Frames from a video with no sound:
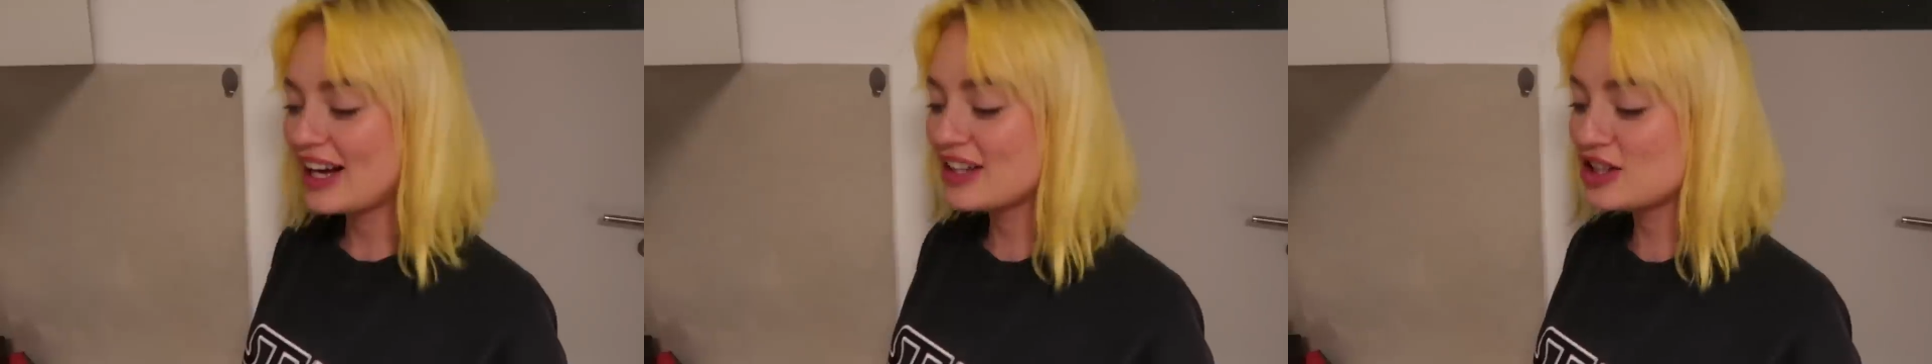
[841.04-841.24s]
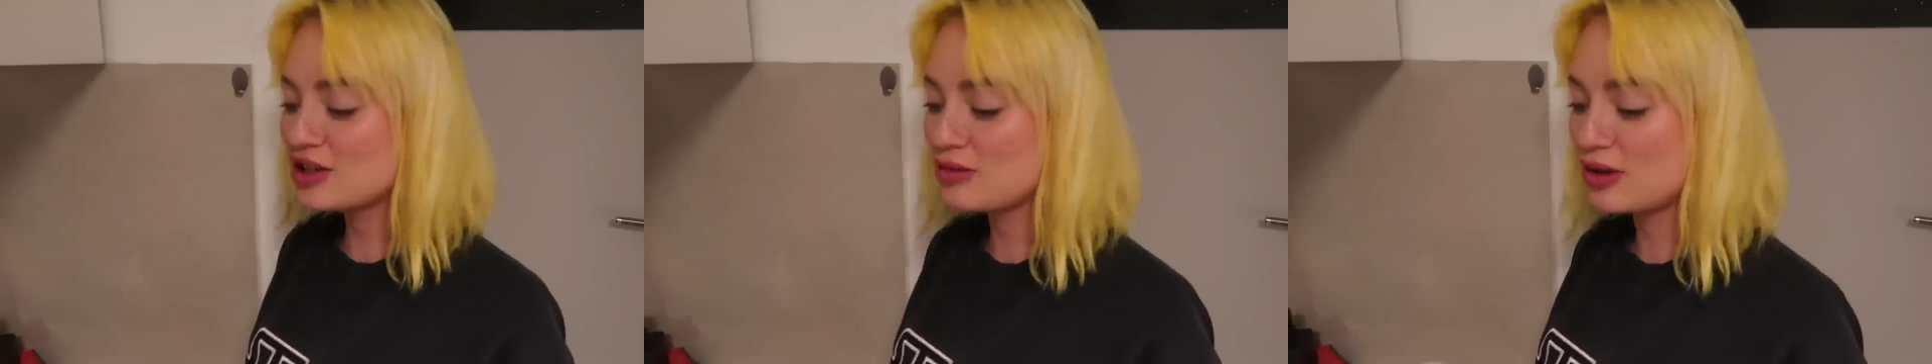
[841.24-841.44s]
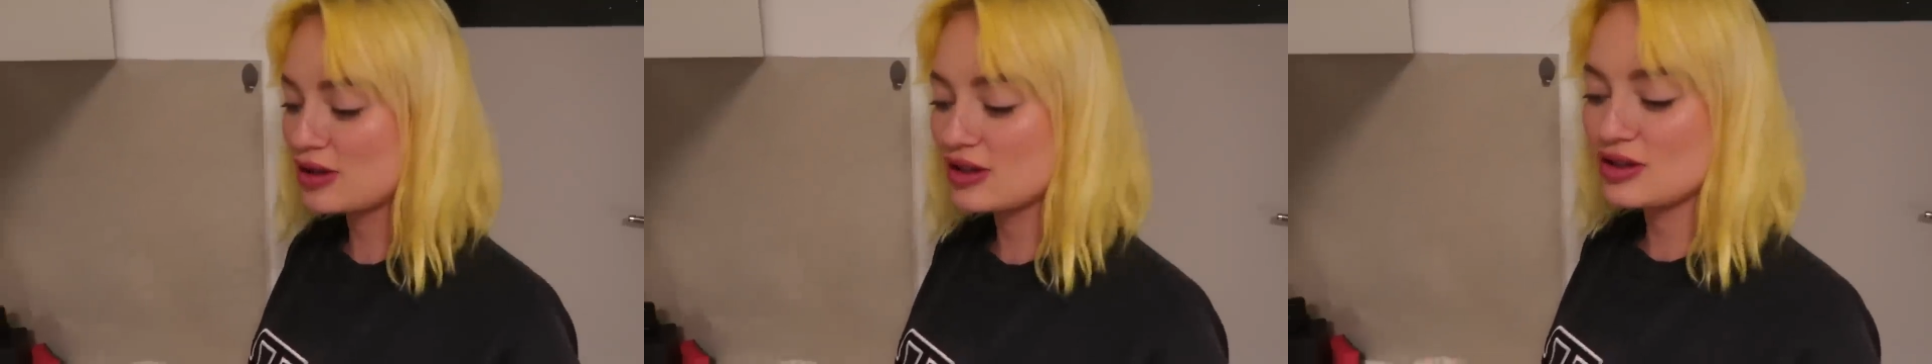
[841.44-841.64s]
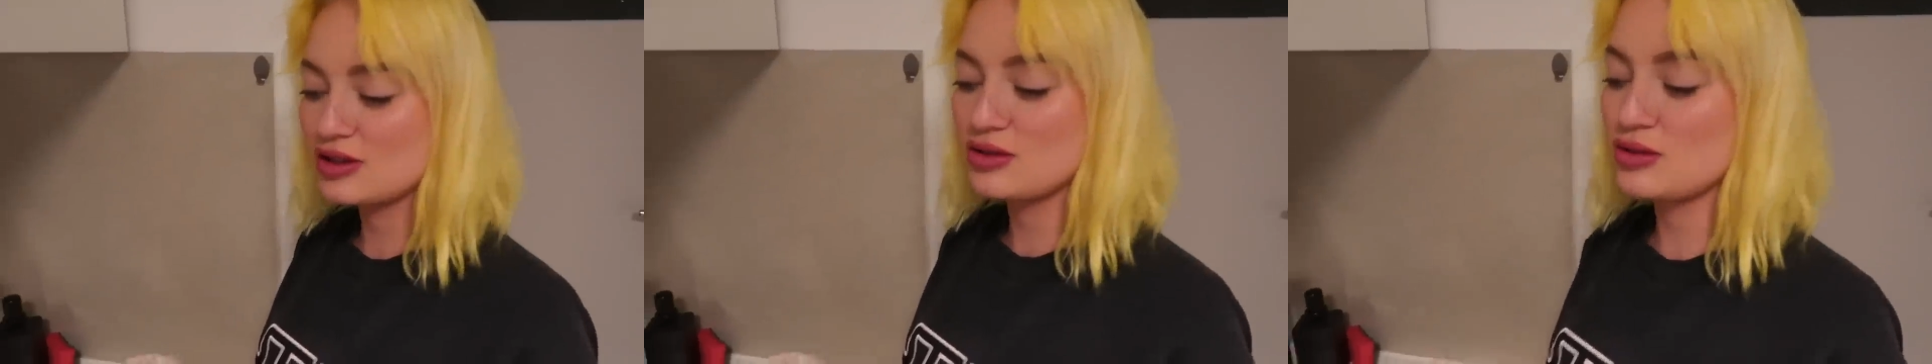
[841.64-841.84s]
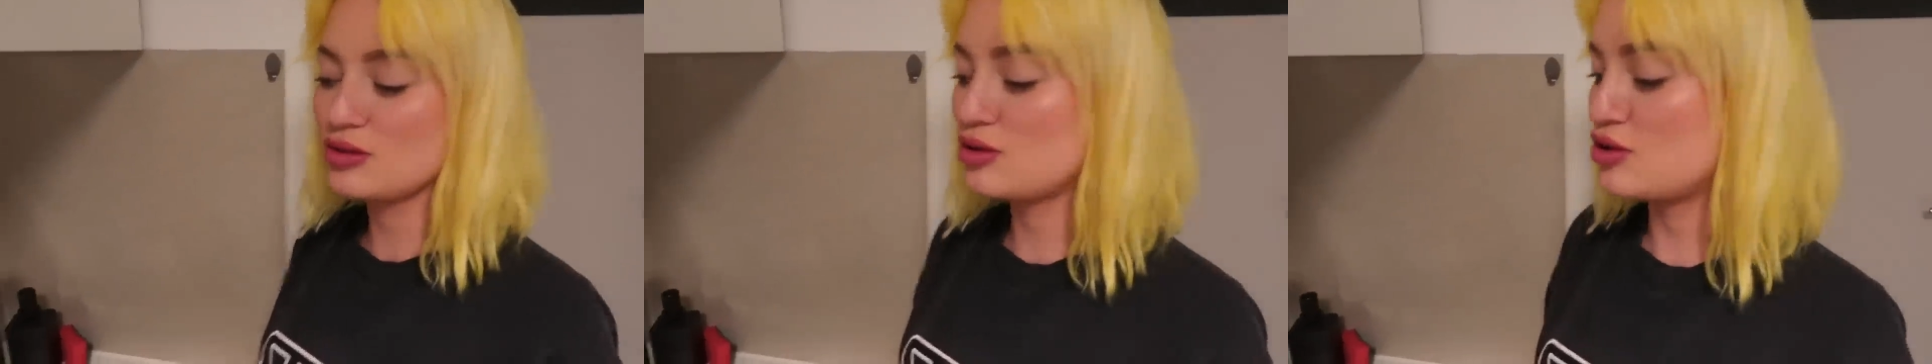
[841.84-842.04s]
I actually wanted
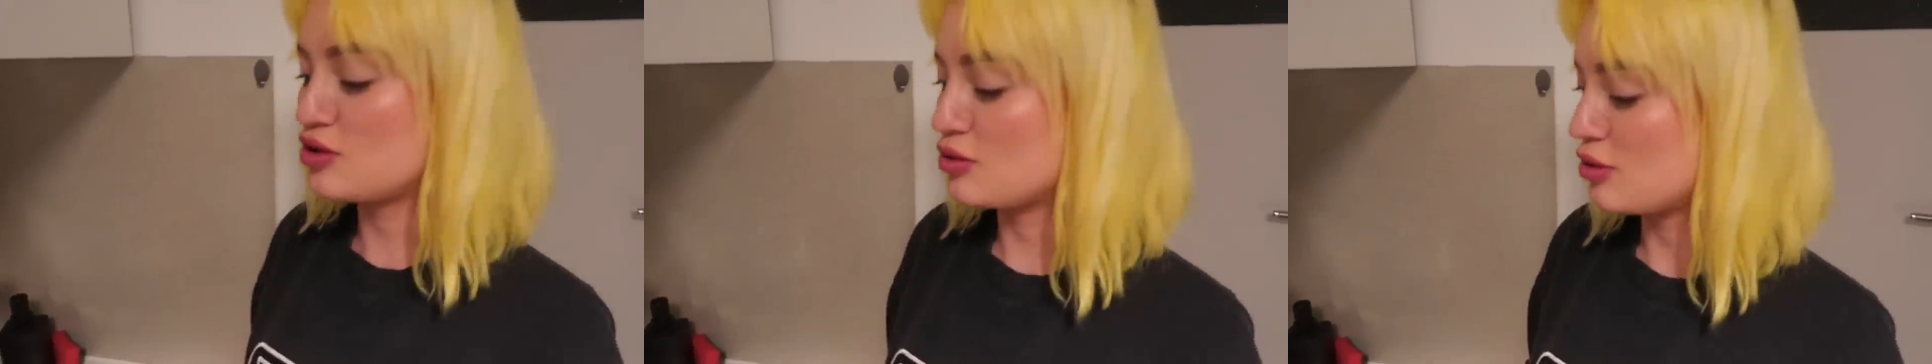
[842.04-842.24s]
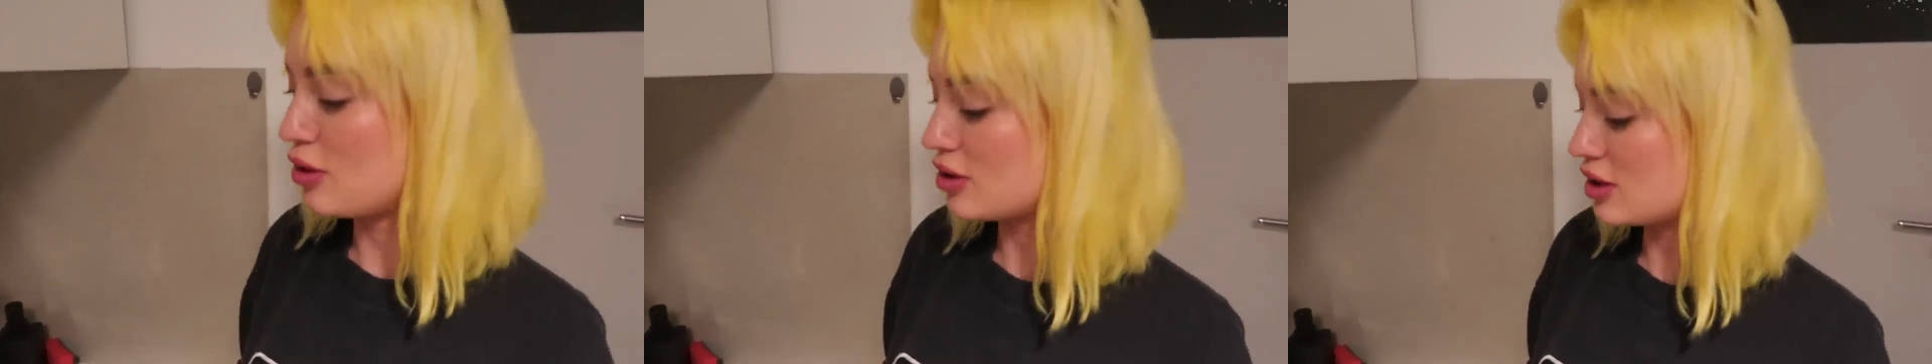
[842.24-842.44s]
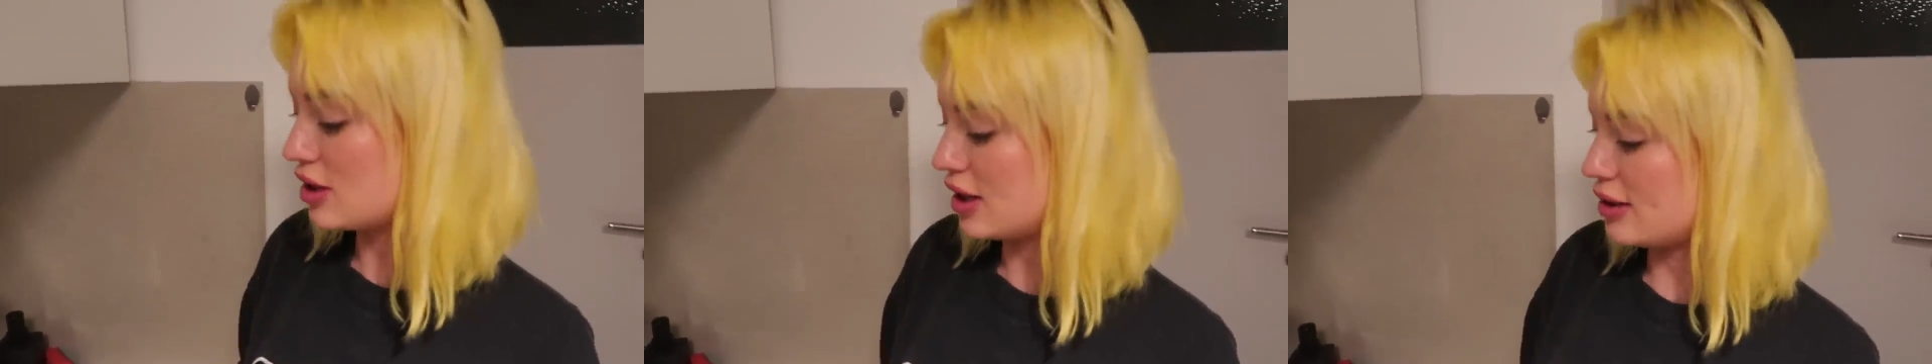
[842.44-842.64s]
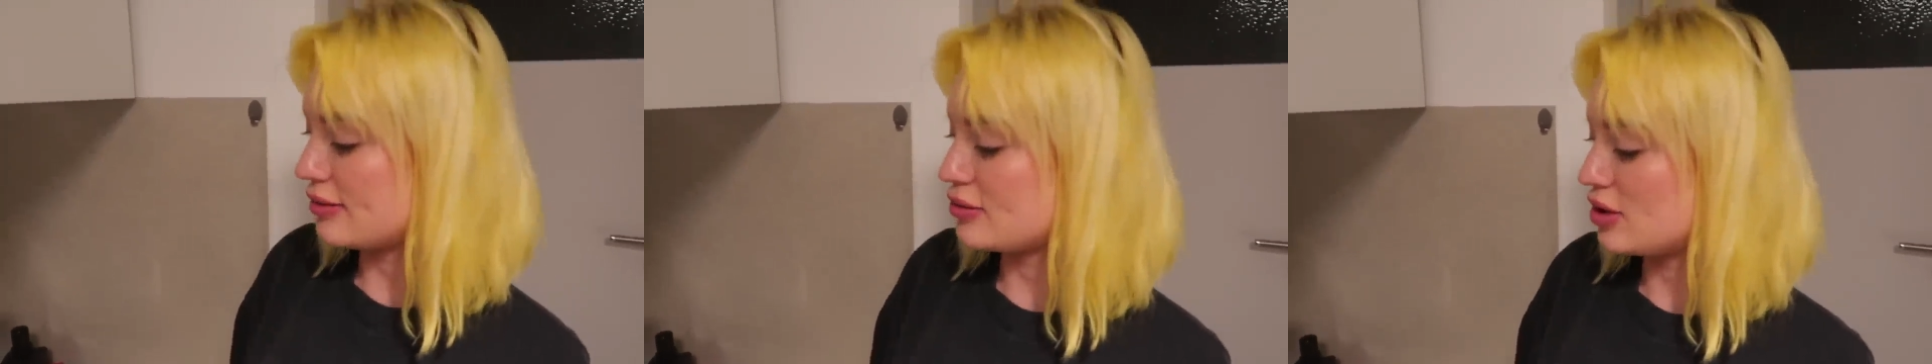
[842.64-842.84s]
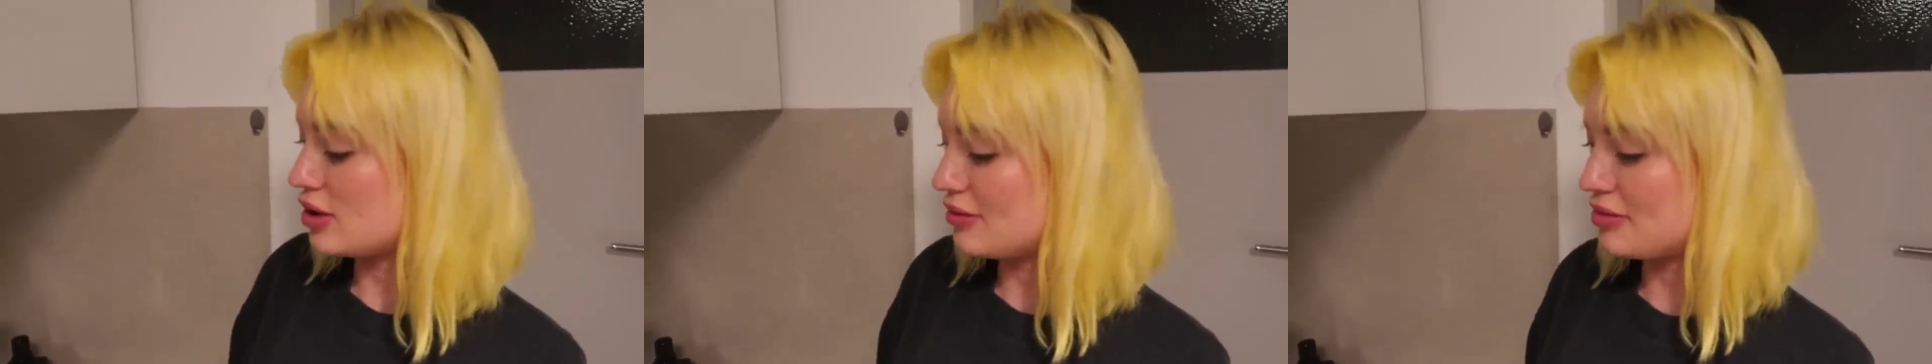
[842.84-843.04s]
to do two on
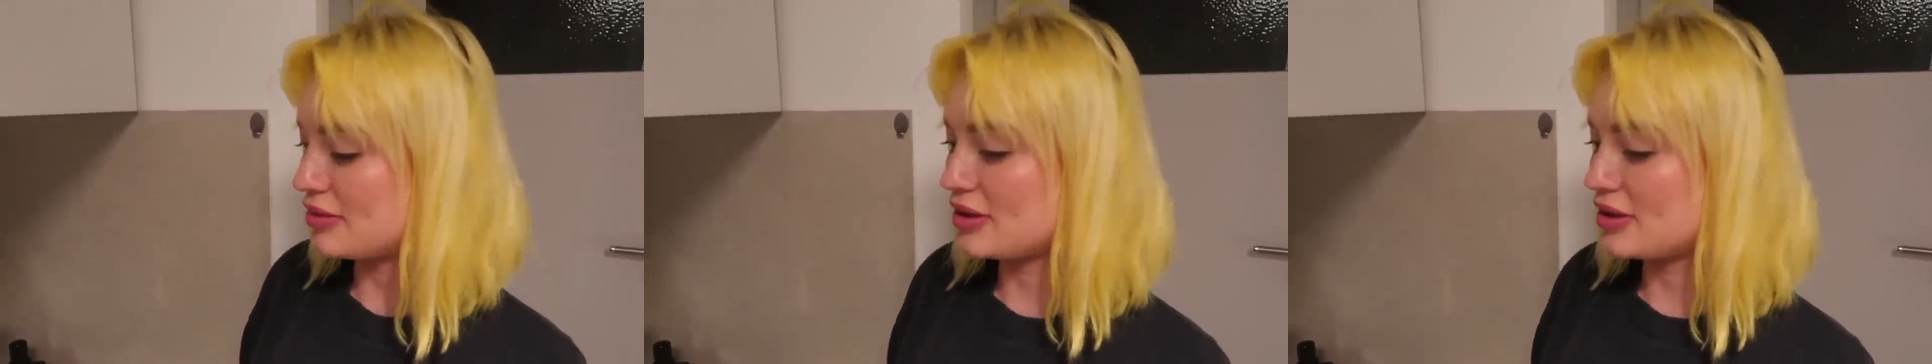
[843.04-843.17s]
camera,